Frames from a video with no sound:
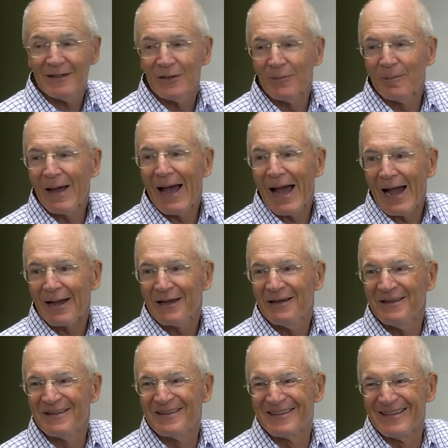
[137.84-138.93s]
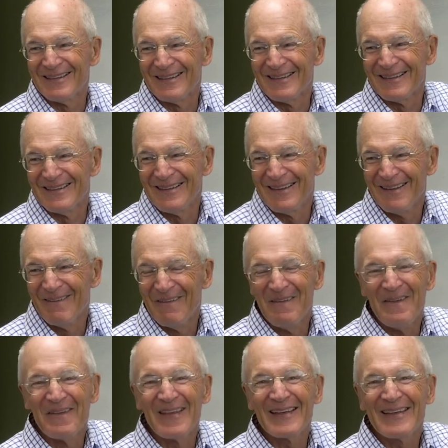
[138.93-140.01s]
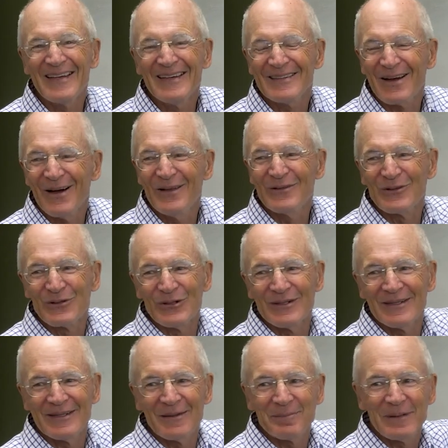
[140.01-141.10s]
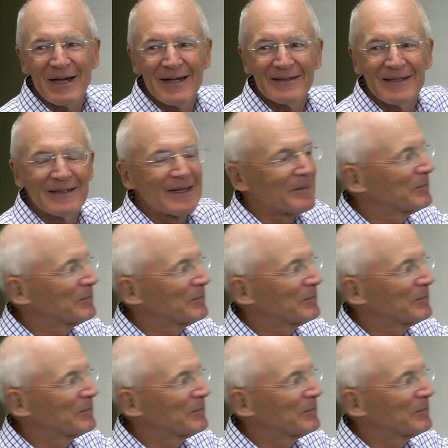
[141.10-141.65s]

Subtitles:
can't go back. They can't unlearn to get back